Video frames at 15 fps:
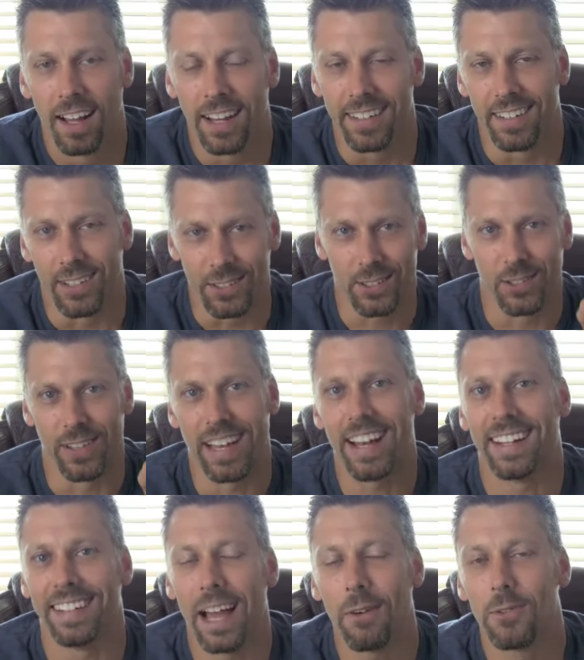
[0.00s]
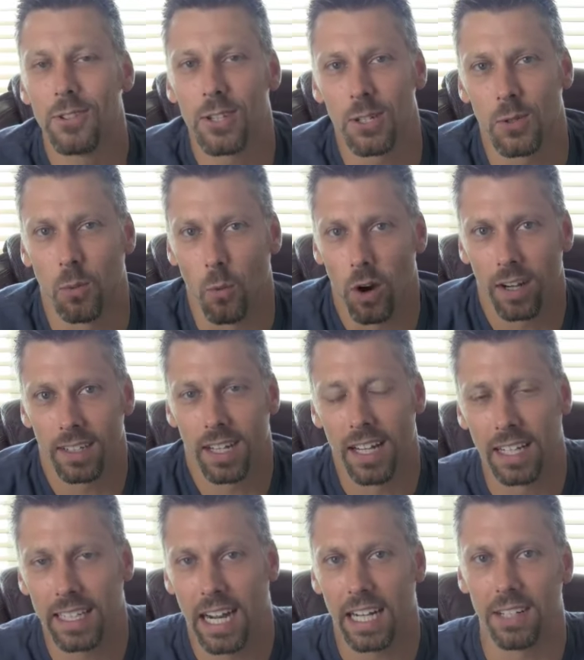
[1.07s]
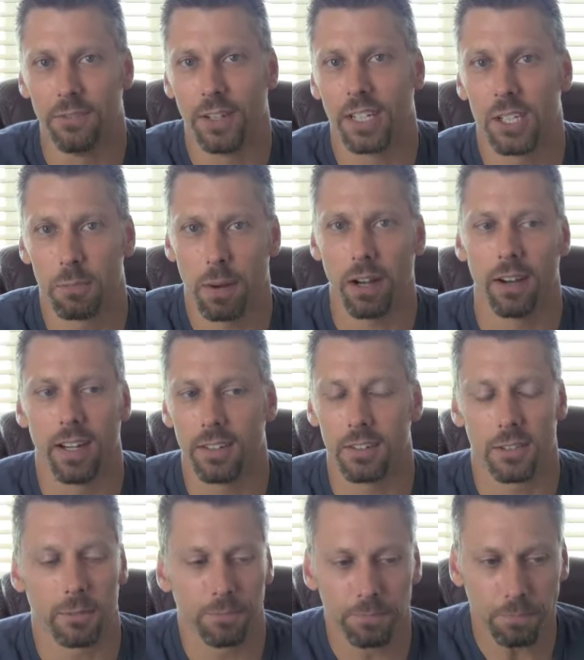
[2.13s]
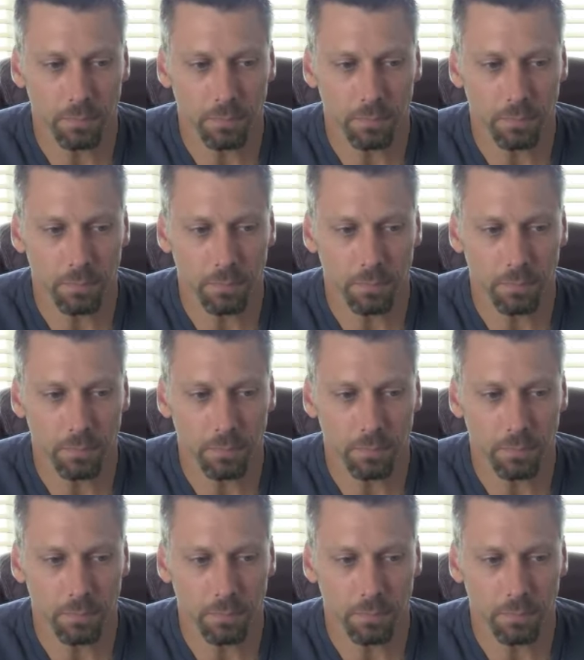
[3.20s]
No, so that, that was just one kind of experience.